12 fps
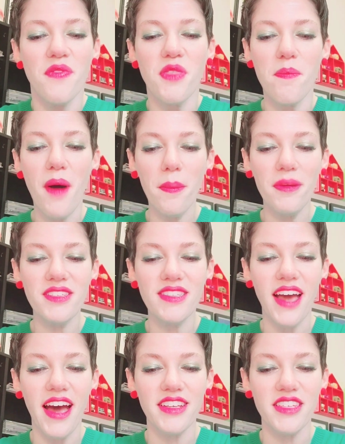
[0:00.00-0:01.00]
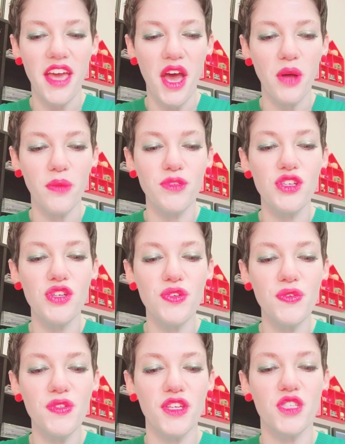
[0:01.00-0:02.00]
The puppies got to help
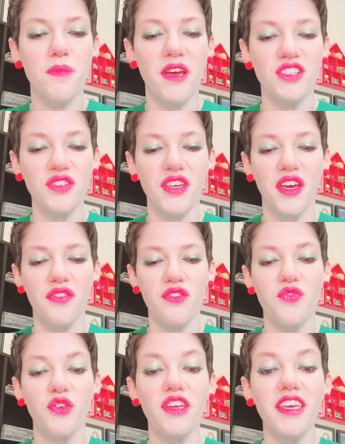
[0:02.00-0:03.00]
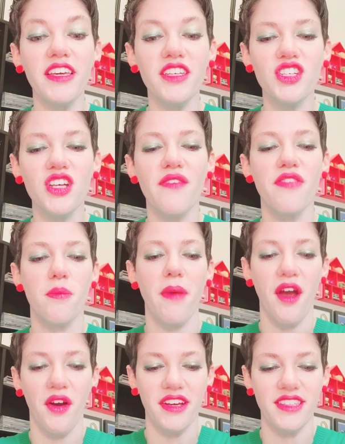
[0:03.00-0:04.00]
choose a special gift for each of their
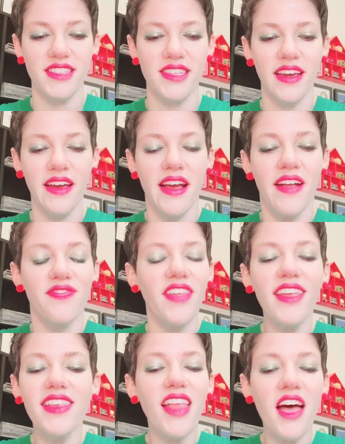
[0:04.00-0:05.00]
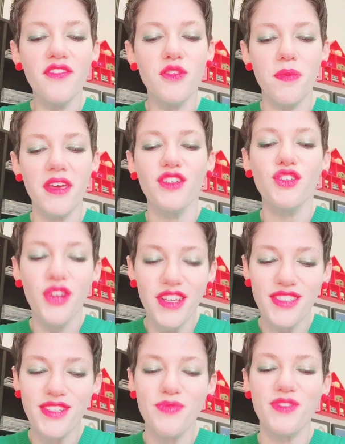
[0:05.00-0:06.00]
parents. They loved being
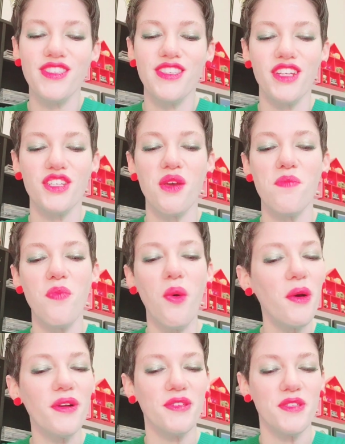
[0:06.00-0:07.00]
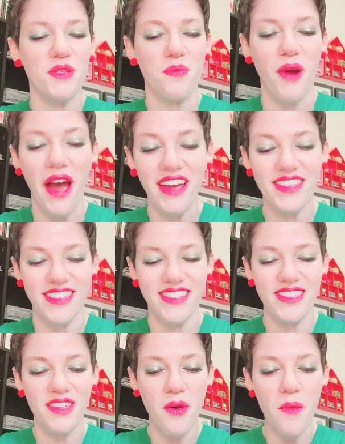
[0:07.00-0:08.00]
trusted with such important
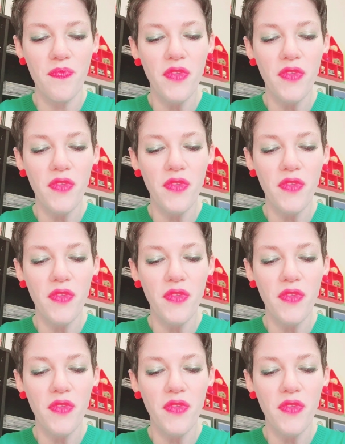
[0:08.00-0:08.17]
surprises.